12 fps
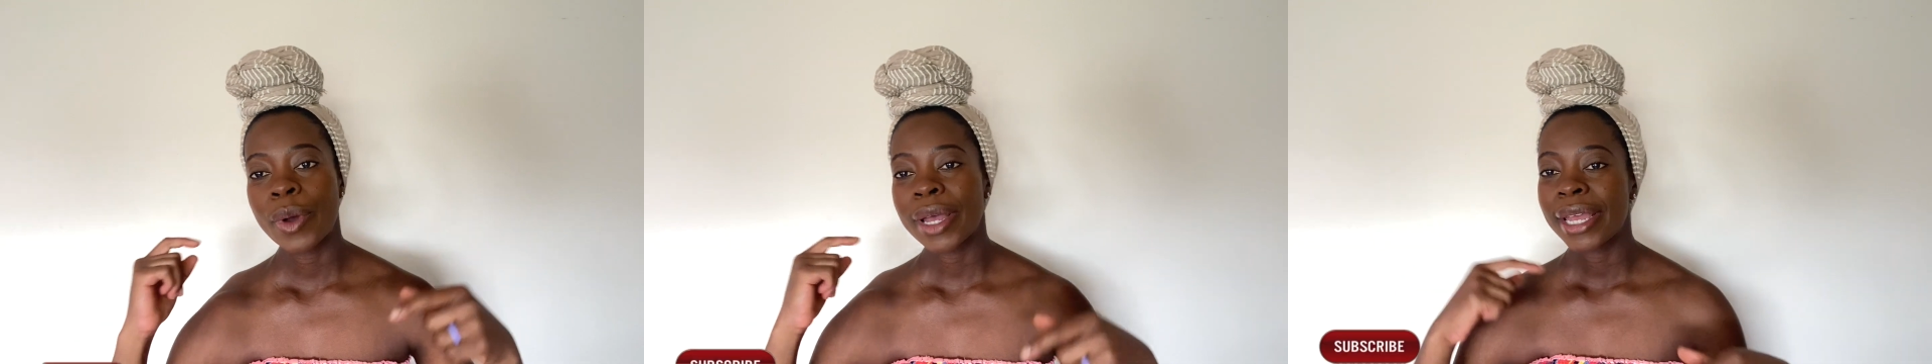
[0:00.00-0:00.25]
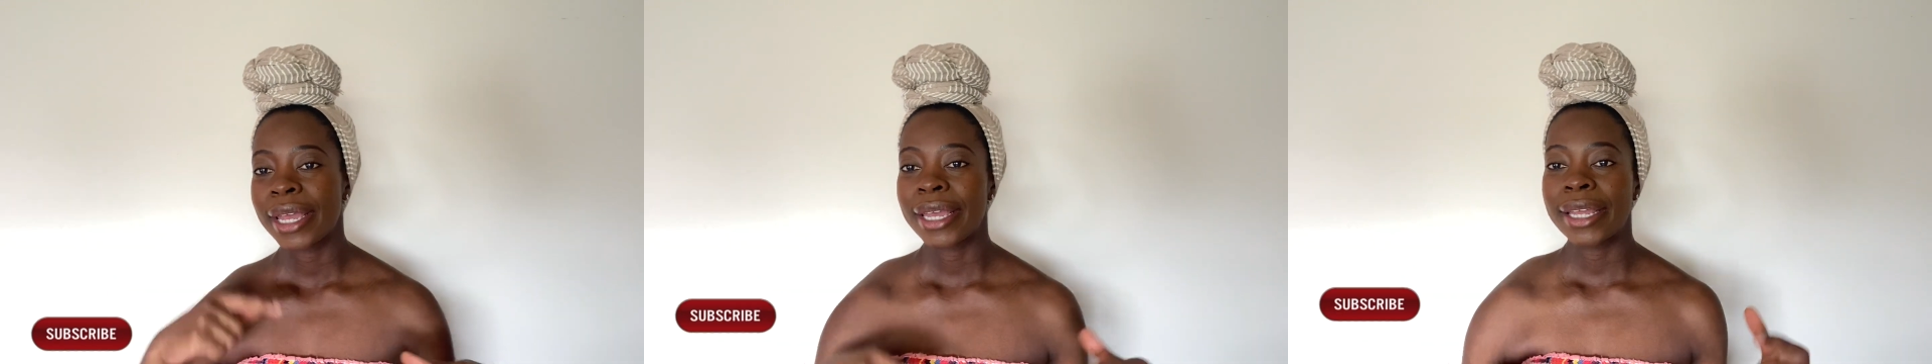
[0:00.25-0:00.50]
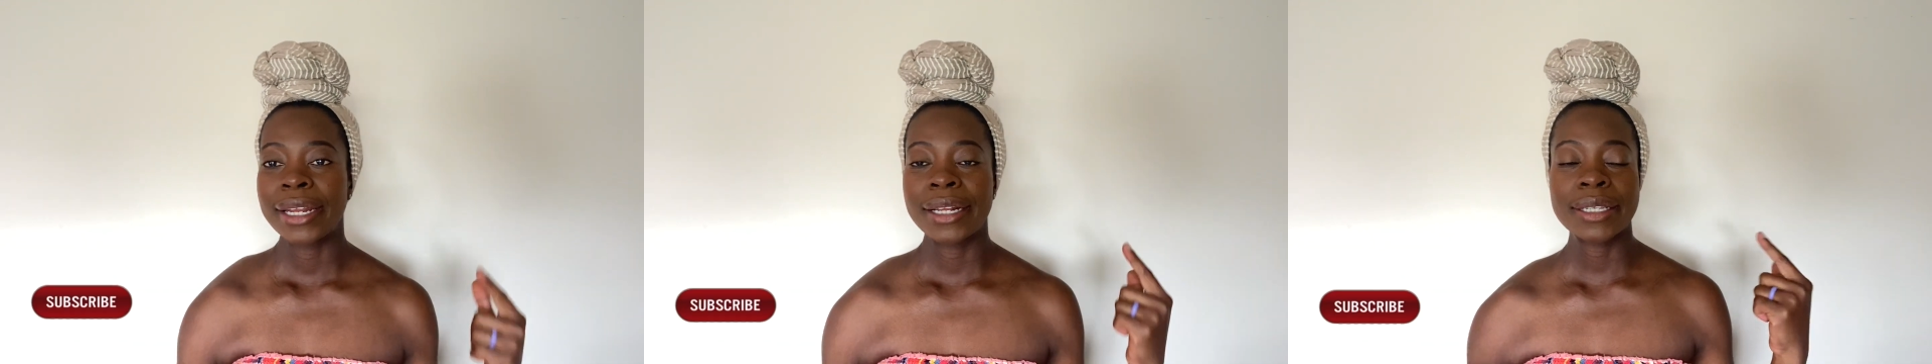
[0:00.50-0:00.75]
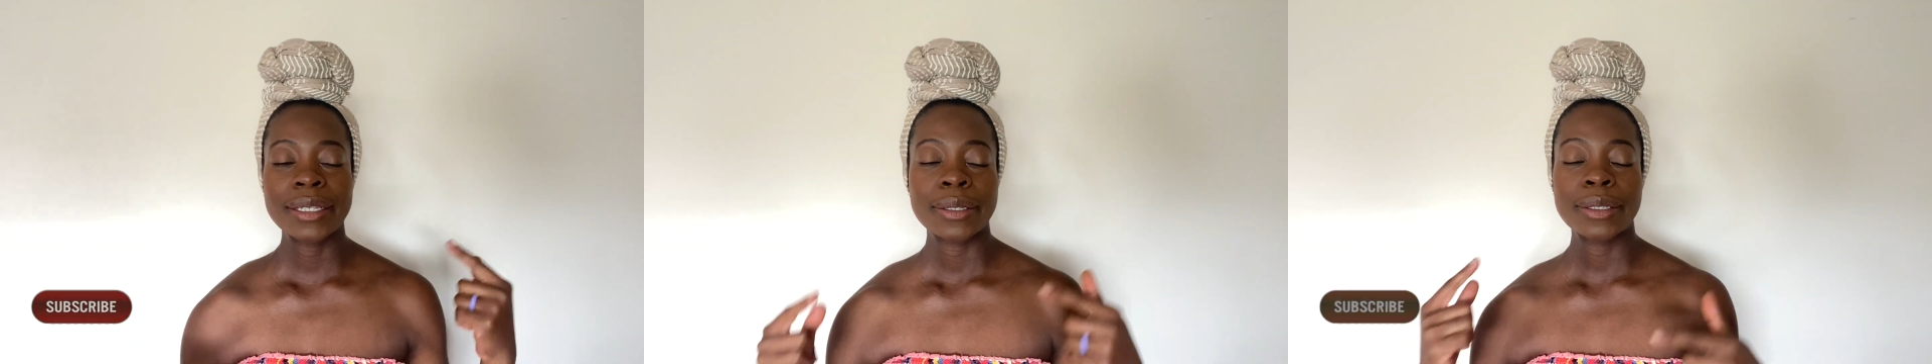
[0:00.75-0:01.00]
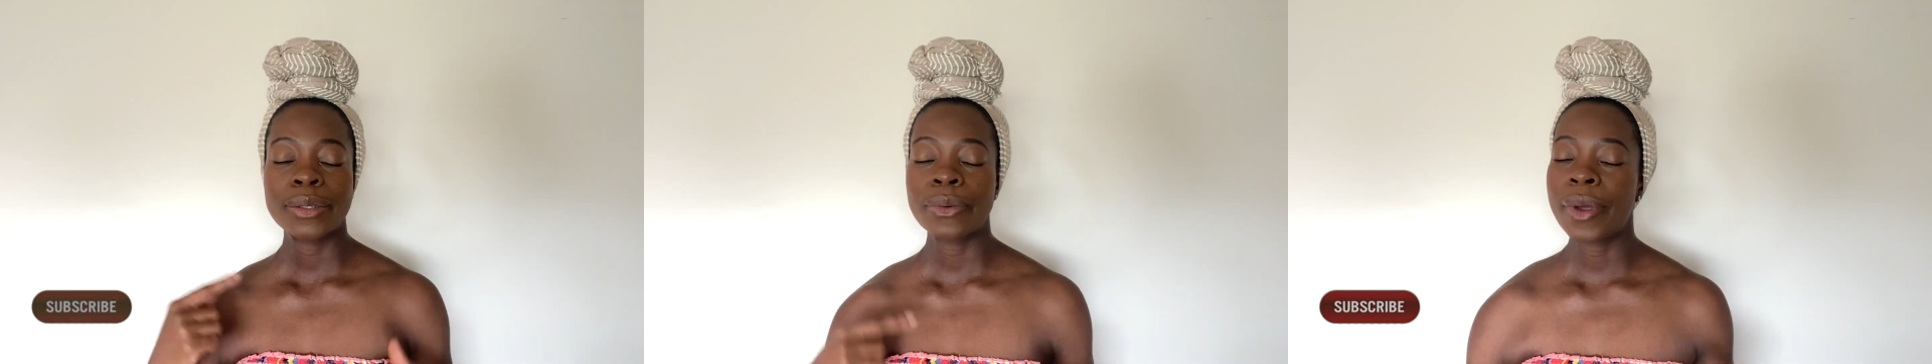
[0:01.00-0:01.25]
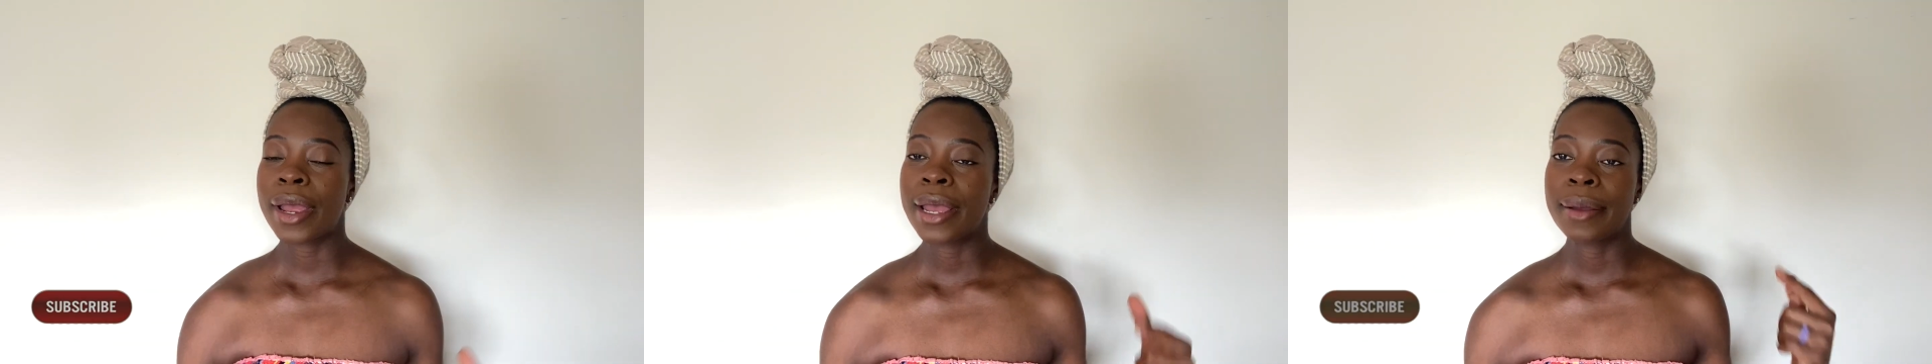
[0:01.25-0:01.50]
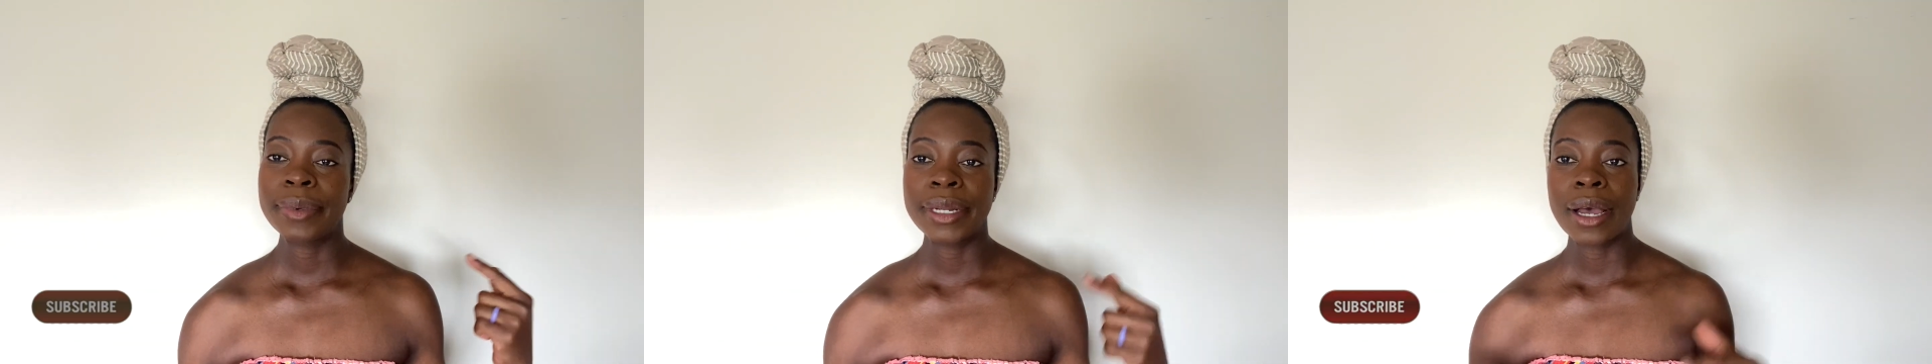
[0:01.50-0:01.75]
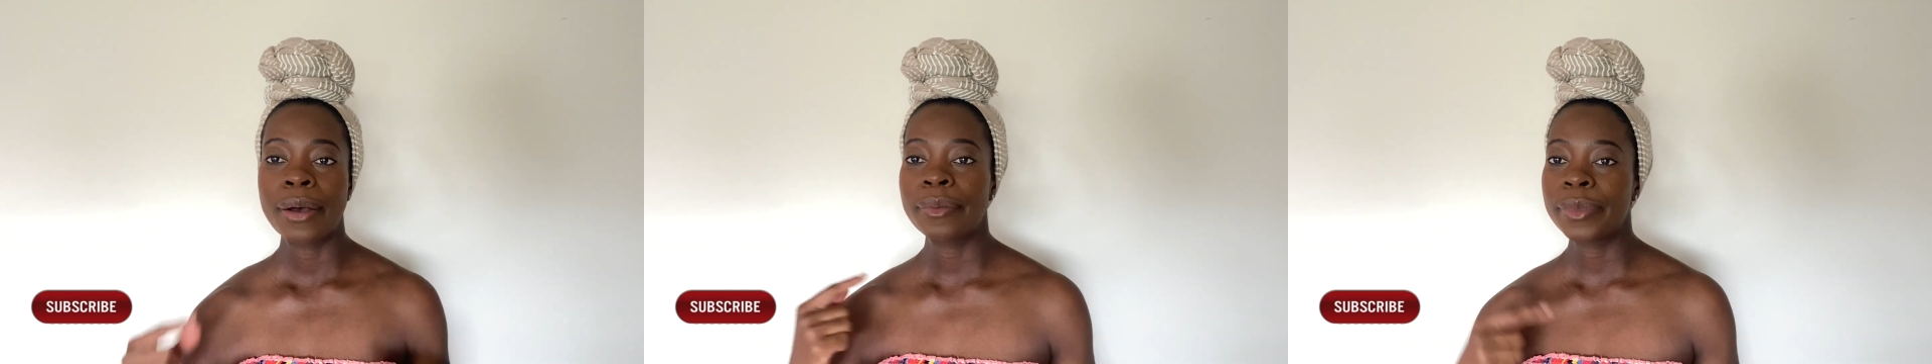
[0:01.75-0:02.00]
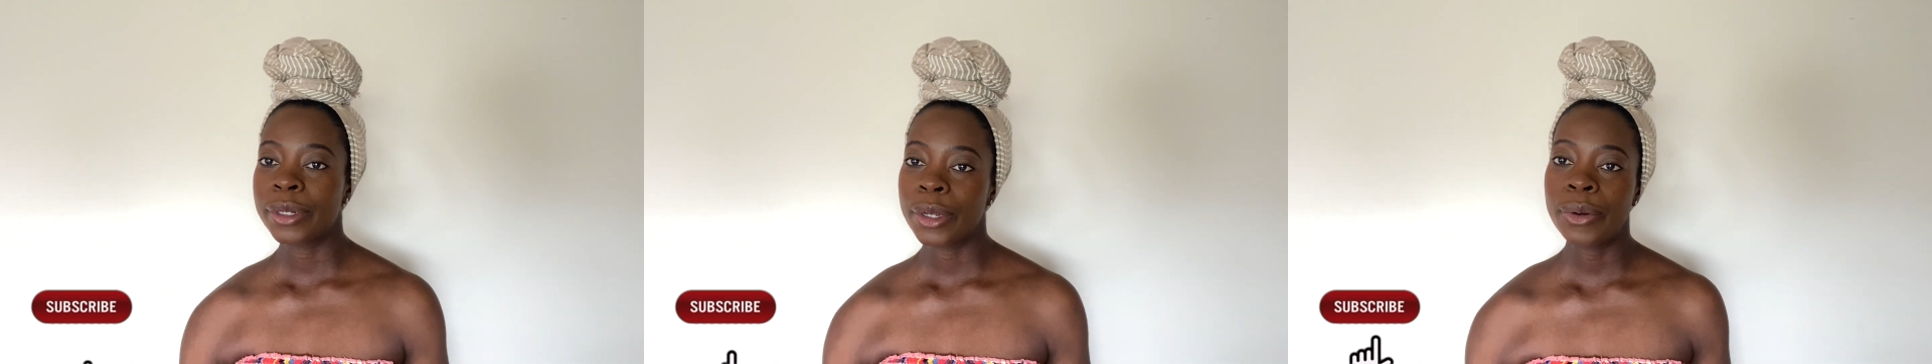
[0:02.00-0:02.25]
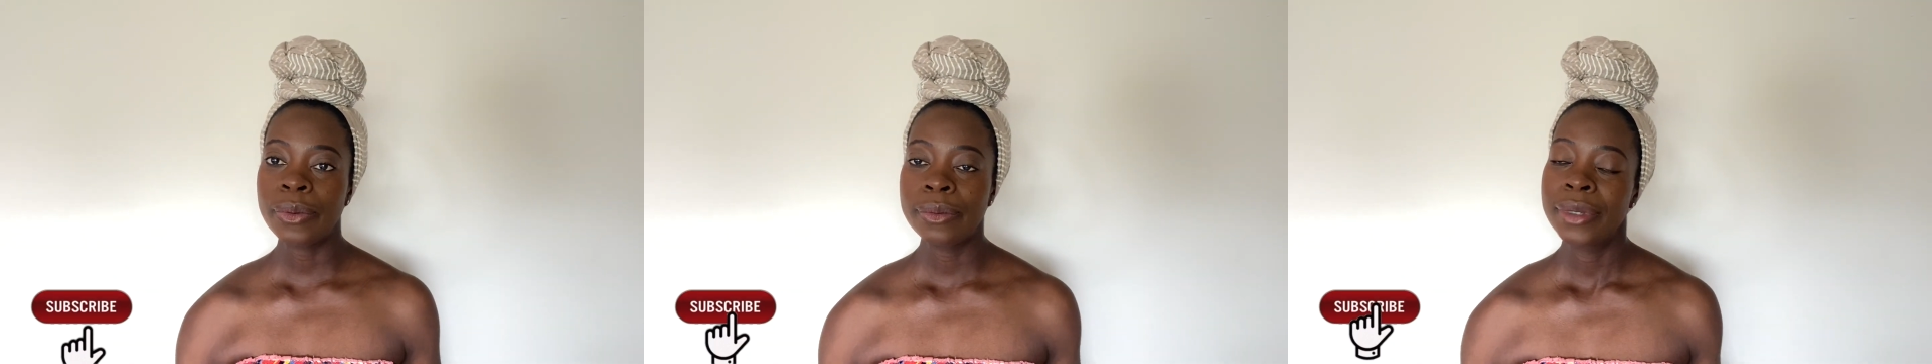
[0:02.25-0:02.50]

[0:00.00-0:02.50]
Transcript: ahead and subscribe down below.